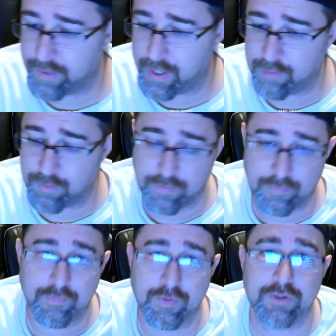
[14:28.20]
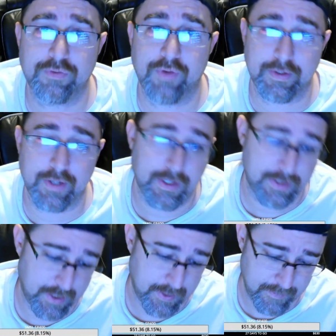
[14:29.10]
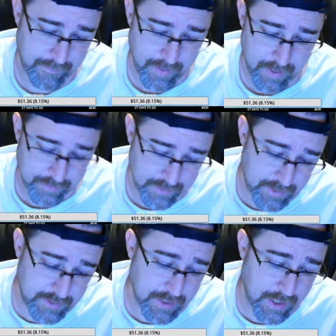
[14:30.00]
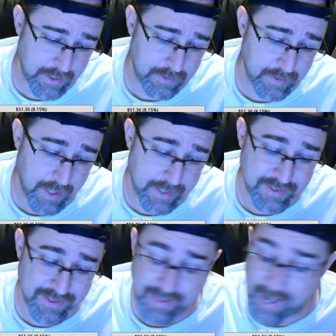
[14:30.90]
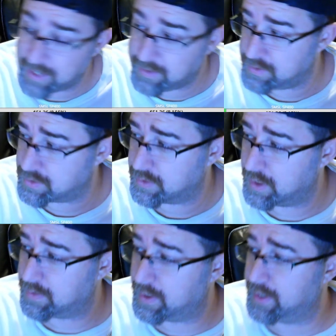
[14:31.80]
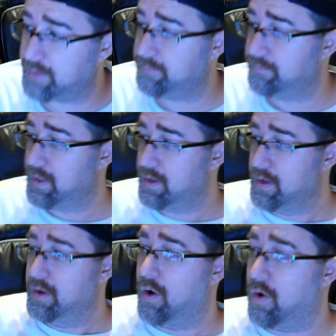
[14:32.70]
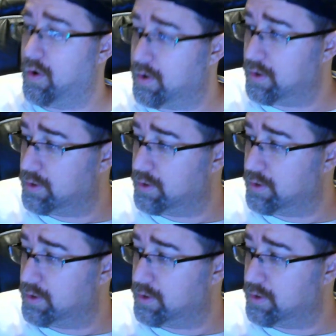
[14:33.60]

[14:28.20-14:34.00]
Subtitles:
animal, which is fantastic. The DT1990s, on the other hand, are